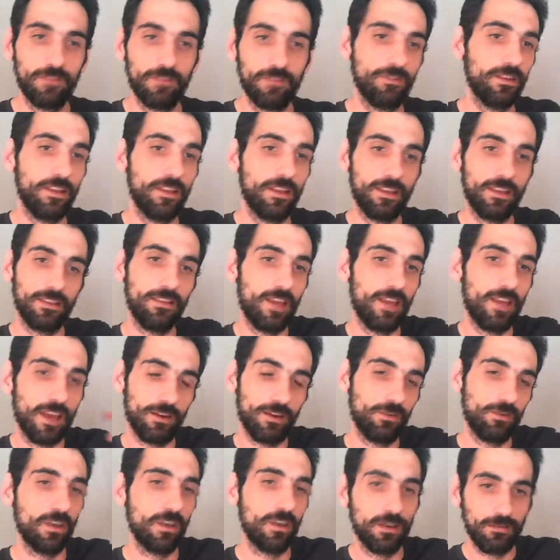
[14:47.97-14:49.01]
and then you
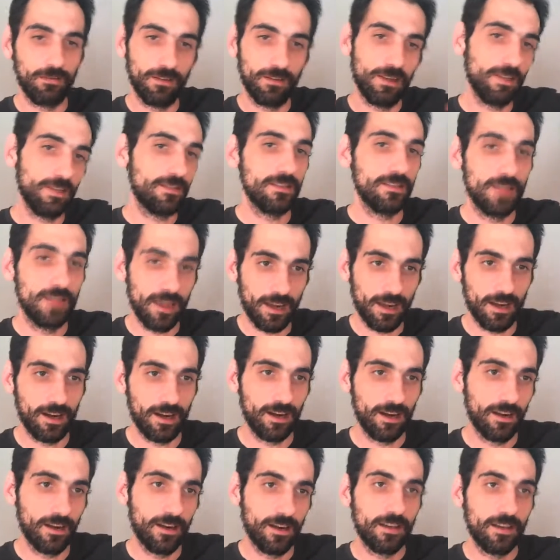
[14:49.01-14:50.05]
can list there
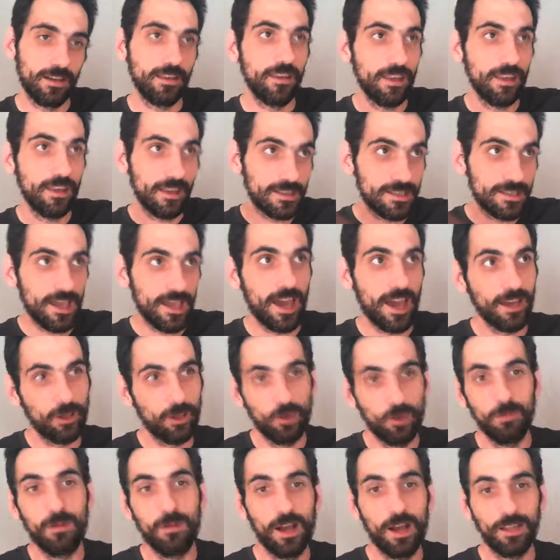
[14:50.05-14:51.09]
the exact
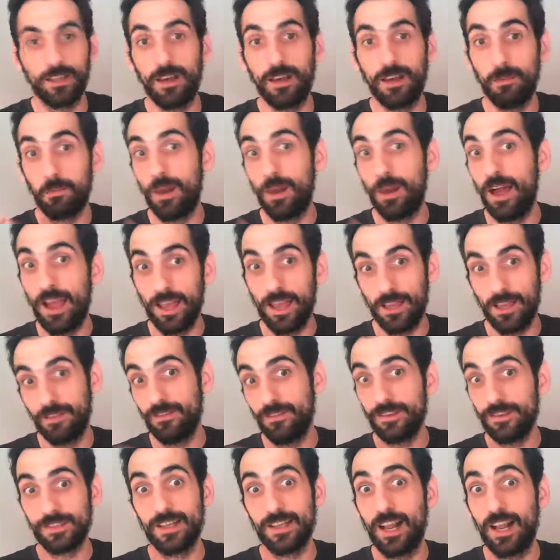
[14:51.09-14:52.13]
kubectl apply
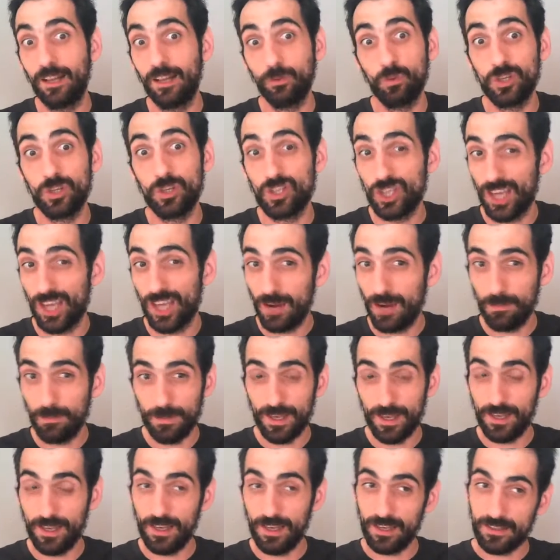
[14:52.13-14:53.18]
result, which can
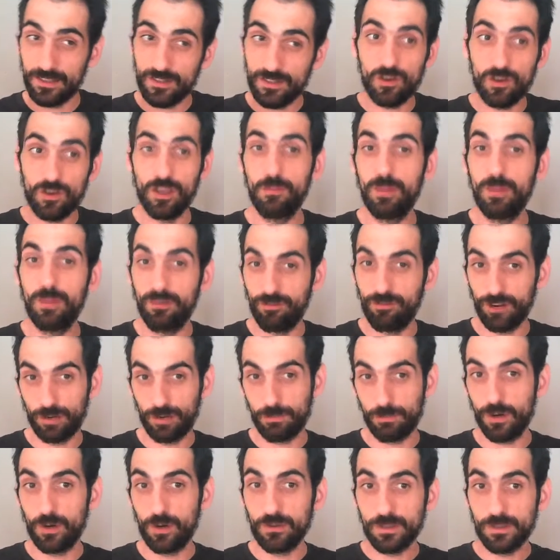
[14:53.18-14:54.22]
be extremely
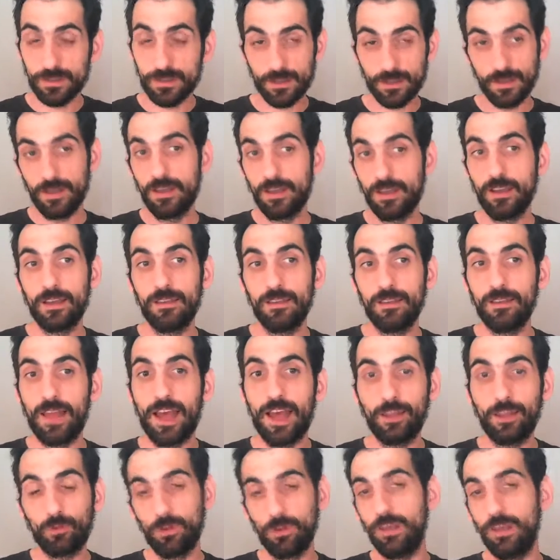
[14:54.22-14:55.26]
verbose. That
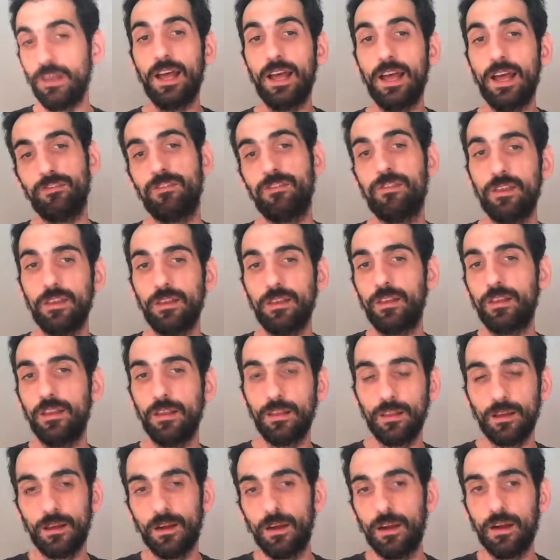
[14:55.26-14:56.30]
will not fit in
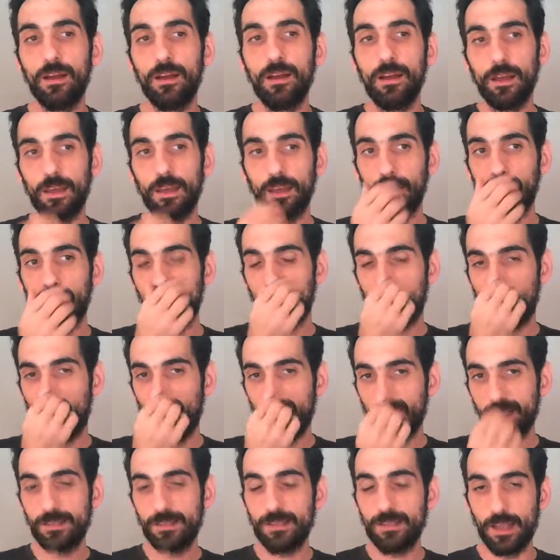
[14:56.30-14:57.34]
a
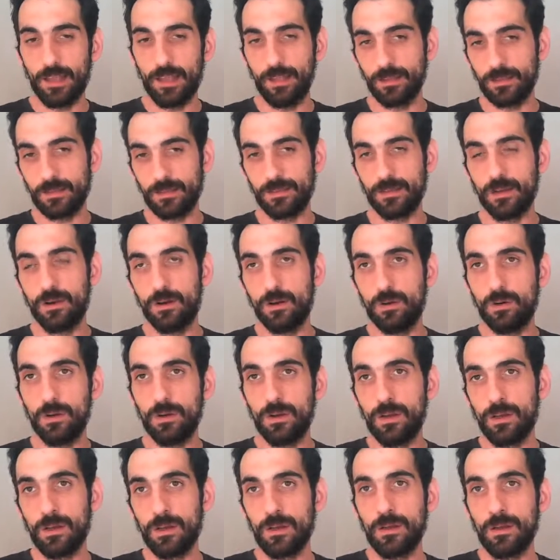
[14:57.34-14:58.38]
commit status. So
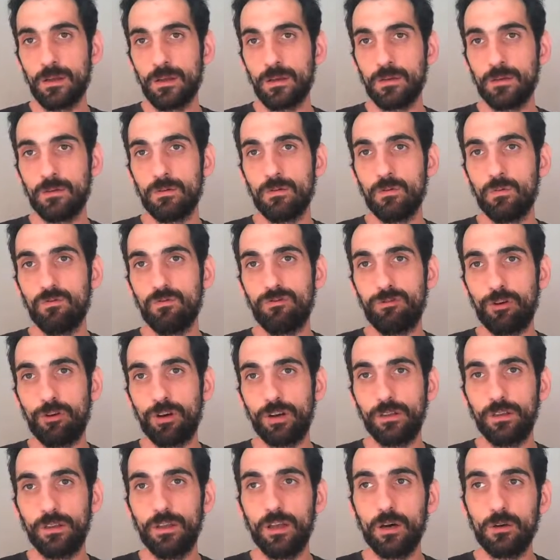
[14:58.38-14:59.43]

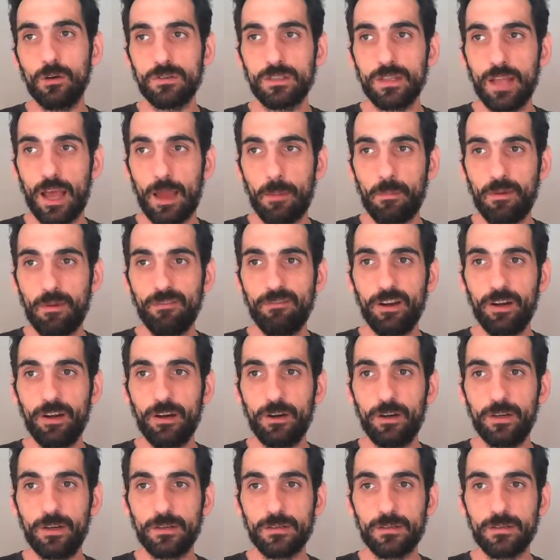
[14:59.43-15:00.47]
for those type of
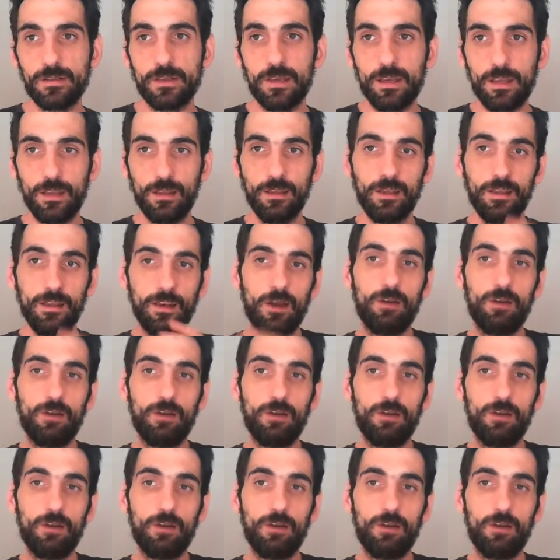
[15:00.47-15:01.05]
errors in our